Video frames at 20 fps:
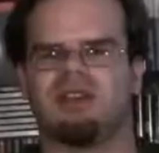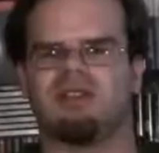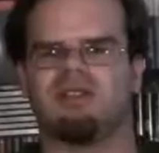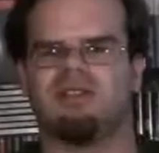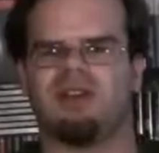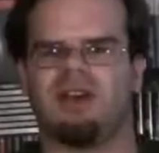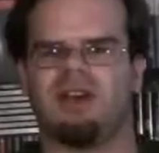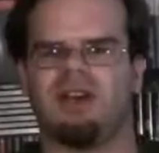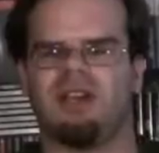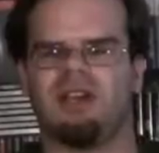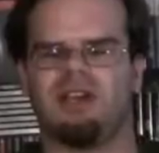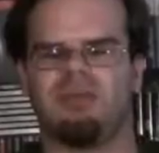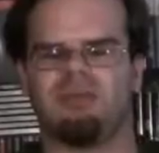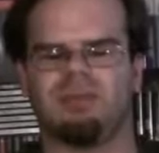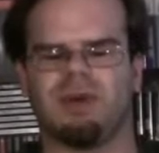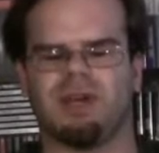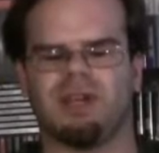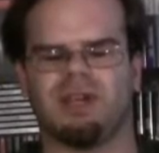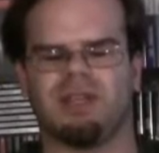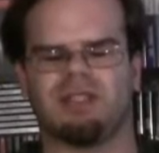are to find,
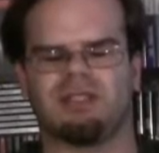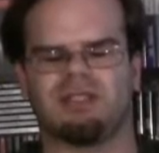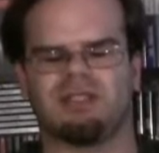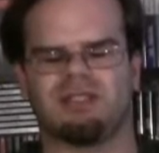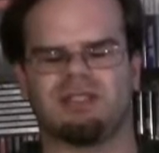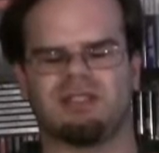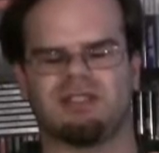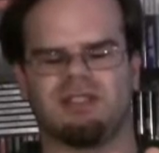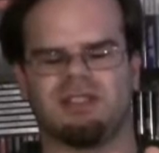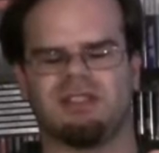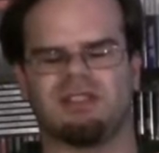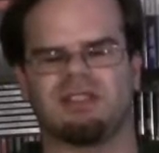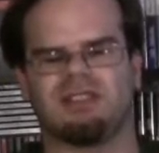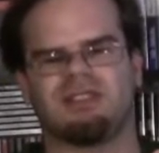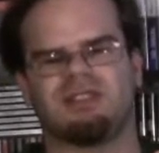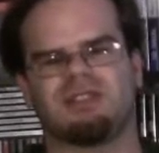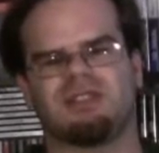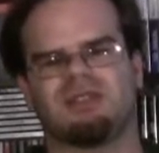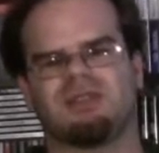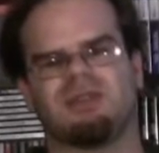but it's just, these are
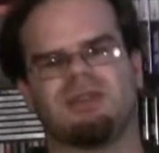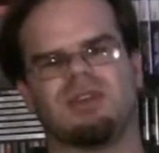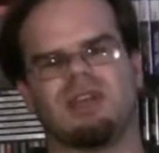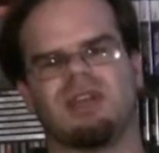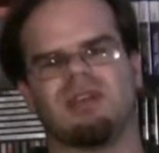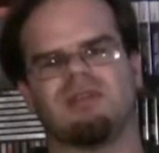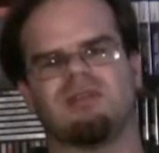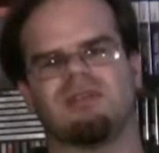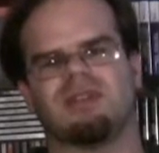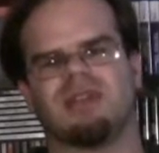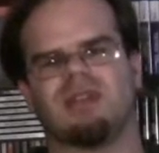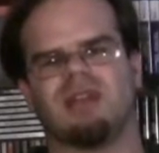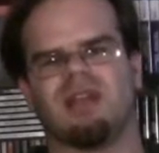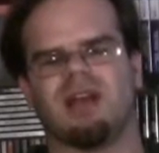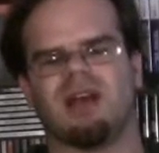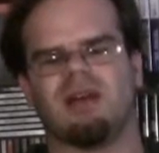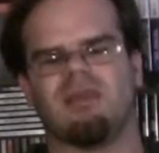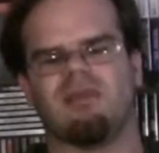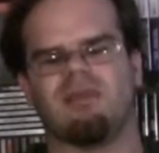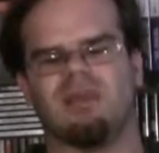just two games that
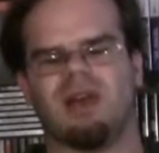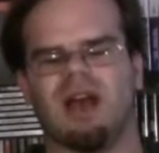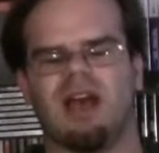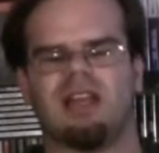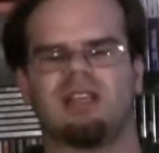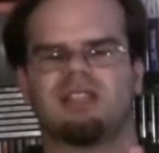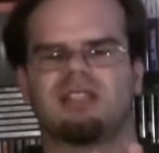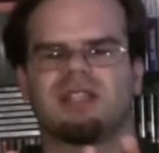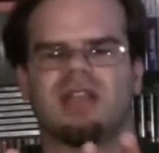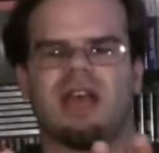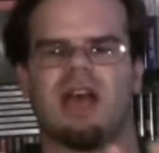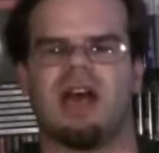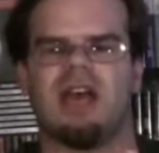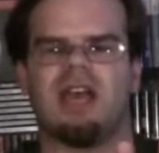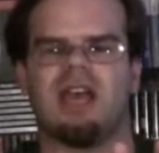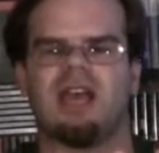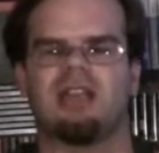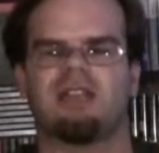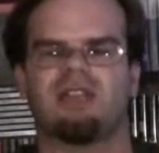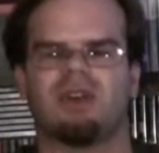I
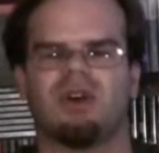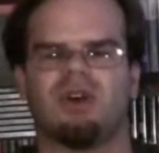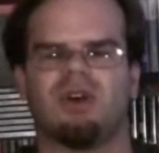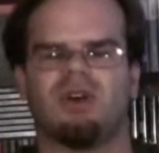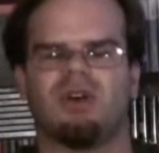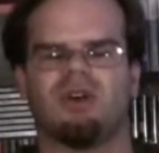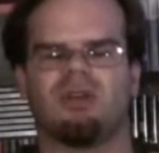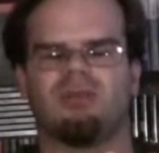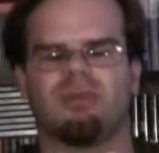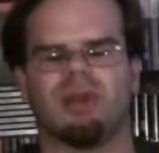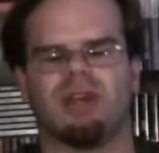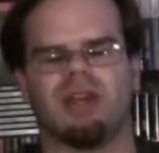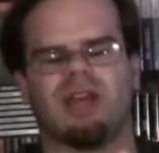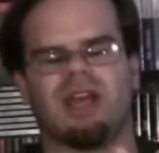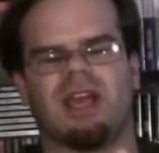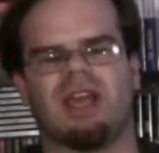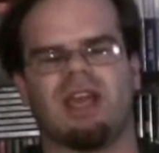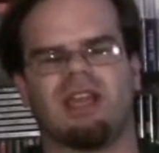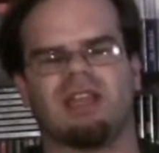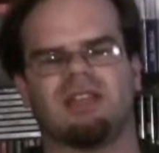had to own, but
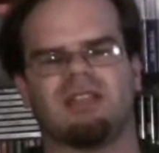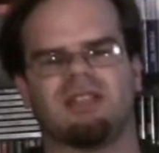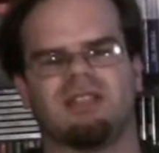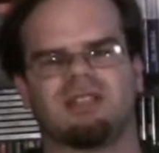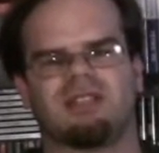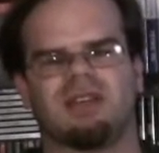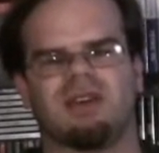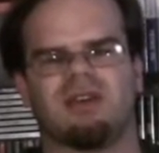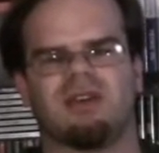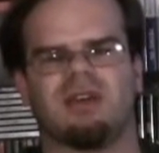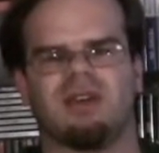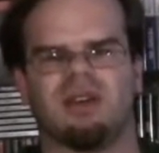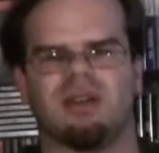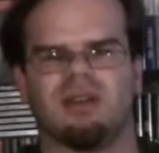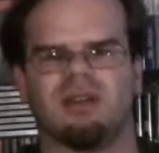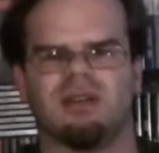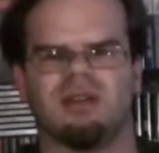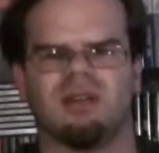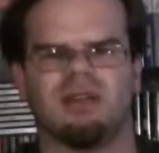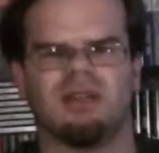I had to dish
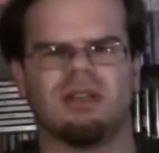out